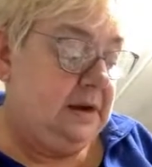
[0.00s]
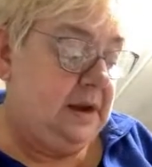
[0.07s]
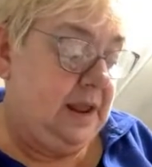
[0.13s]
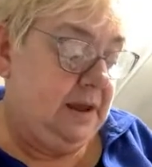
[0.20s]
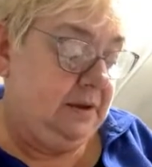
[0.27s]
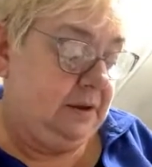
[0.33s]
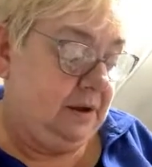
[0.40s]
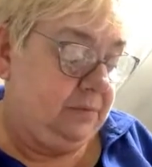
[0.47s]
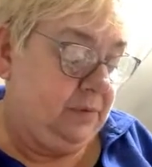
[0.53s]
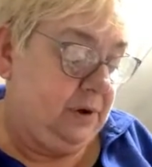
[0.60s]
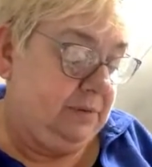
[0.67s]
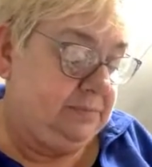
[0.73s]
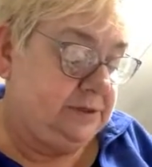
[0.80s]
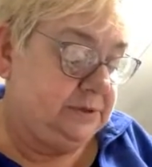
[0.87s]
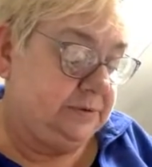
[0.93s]
Now,
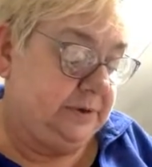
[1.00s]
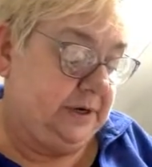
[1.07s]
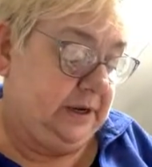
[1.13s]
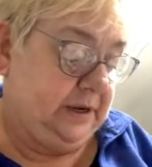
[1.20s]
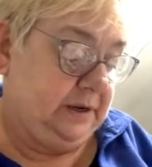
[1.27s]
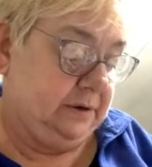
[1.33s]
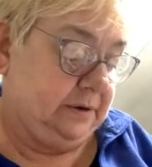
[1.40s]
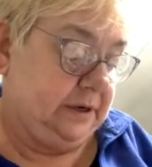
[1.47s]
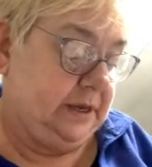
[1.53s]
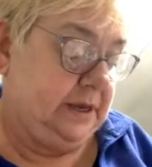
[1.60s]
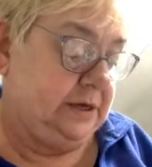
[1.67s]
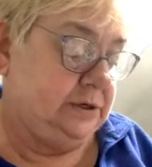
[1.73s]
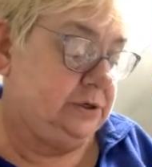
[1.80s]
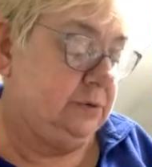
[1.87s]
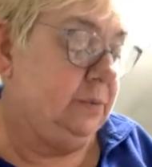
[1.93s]
what I'm doing here, in
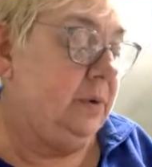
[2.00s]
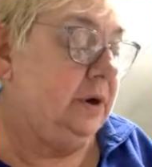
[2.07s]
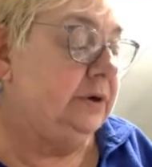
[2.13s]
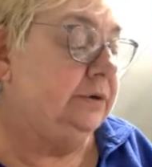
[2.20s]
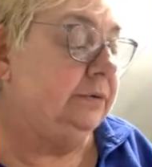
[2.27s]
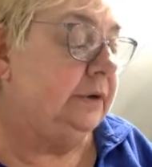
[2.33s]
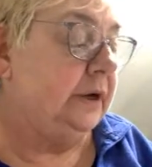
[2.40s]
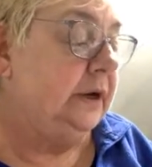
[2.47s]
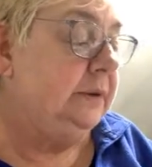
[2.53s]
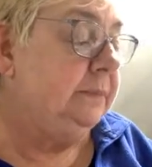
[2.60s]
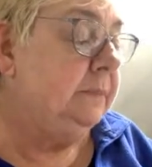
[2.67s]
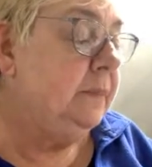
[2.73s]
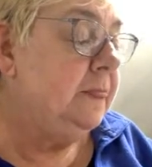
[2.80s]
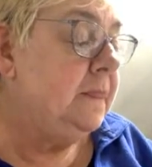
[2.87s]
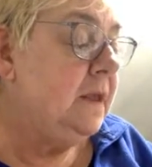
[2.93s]
case you're wondering,
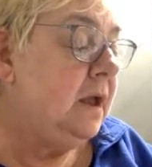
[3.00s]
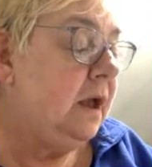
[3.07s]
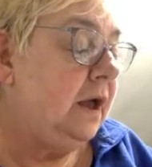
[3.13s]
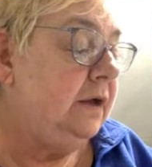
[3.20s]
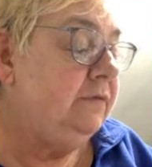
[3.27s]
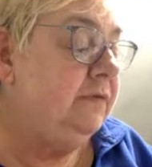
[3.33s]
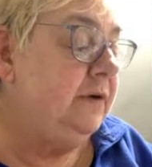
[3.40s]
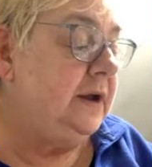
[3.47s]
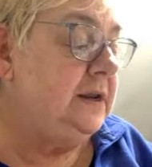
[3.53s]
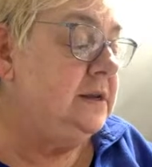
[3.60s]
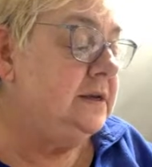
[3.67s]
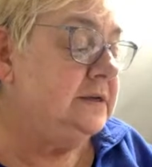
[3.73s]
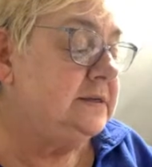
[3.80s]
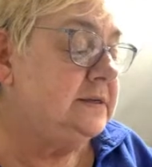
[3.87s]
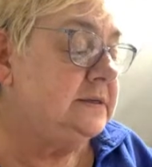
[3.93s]
I
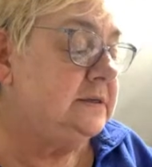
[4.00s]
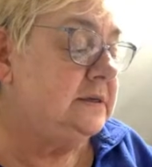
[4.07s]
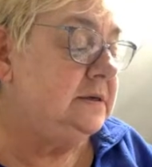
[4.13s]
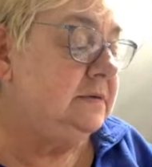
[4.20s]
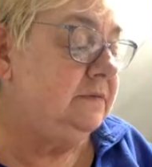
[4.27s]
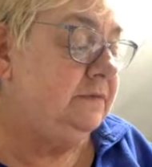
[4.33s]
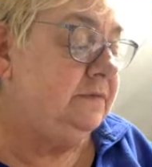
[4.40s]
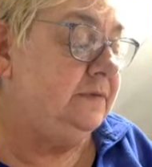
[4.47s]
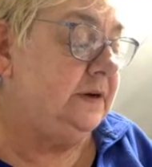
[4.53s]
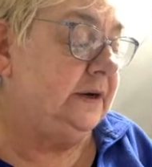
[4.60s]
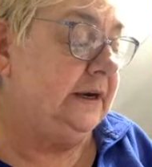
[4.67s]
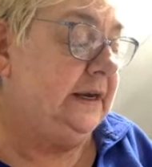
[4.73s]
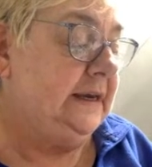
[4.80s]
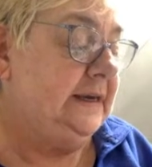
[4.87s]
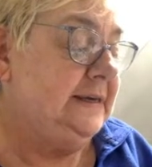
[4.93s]
find this
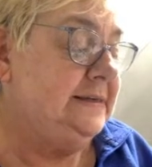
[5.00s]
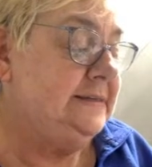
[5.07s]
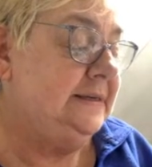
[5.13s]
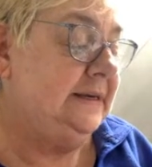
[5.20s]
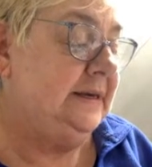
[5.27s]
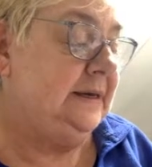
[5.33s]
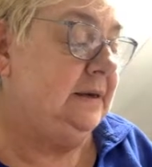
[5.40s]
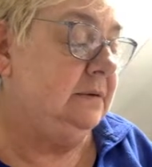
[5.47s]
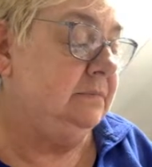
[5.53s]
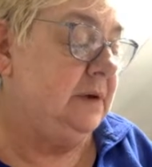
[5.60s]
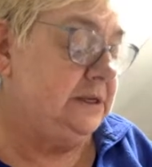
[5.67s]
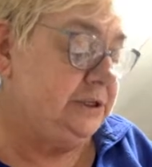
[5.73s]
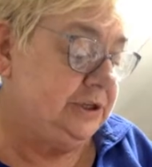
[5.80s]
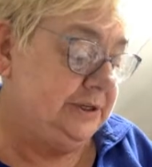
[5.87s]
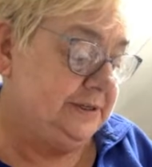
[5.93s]
very easy,
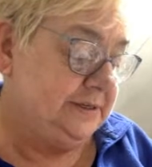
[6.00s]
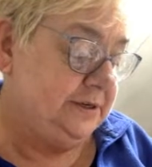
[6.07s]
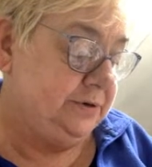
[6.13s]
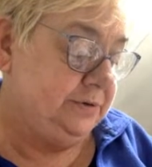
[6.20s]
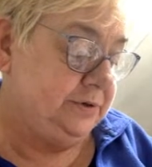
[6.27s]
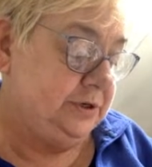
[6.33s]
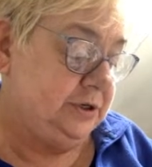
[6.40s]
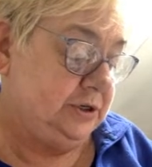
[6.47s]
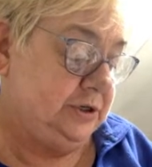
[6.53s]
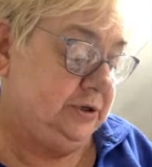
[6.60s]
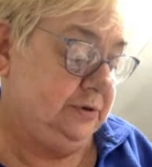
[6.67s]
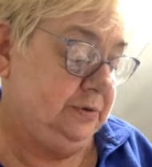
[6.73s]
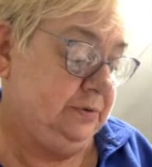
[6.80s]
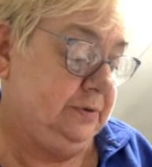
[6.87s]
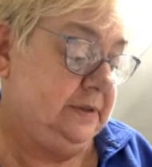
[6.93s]
much easier to
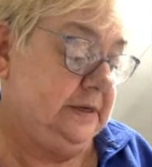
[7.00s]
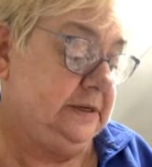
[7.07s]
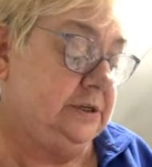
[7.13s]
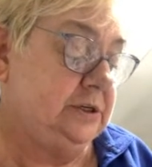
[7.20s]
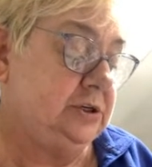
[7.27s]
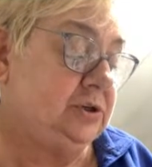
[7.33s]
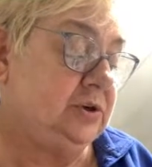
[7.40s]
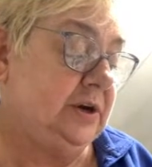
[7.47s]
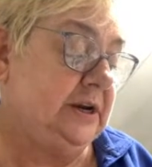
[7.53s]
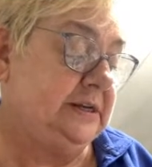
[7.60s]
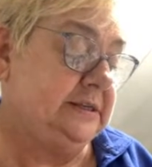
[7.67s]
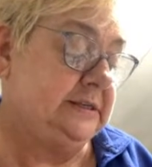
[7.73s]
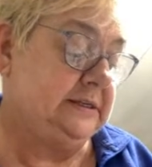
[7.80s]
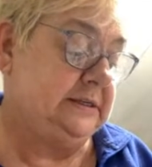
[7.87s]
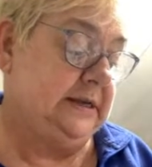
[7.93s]
do than to try
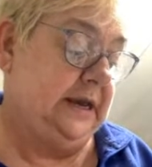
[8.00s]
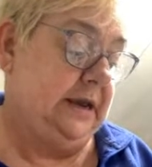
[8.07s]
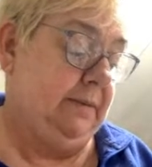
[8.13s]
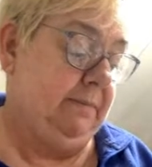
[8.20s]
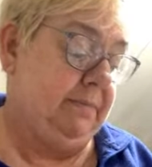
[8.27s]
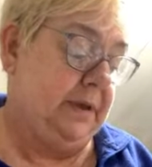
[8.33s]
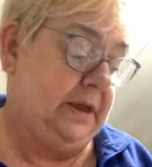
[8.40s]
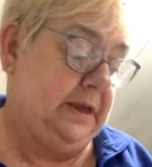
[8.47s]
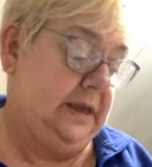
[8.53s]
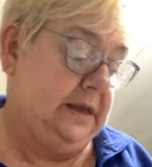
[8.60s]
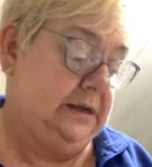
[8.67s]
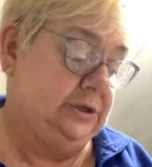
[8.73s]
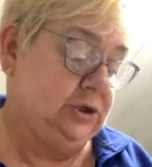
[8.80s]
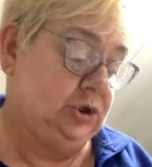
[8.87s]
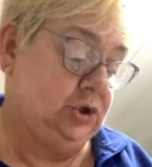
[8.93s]
to stamp and
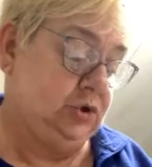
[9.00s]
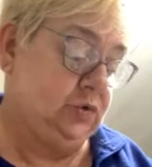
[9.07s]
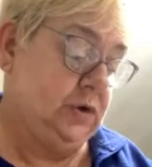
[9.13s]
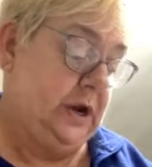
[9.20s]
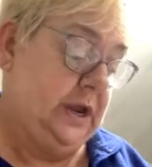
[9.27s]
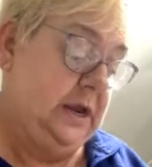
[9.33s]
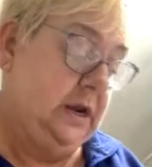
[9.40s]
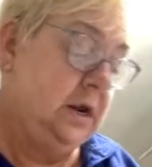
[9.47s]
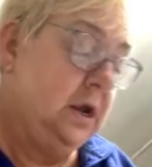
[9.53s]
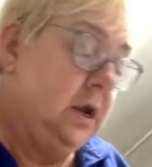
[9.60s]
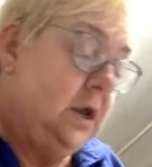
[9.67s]
get it straight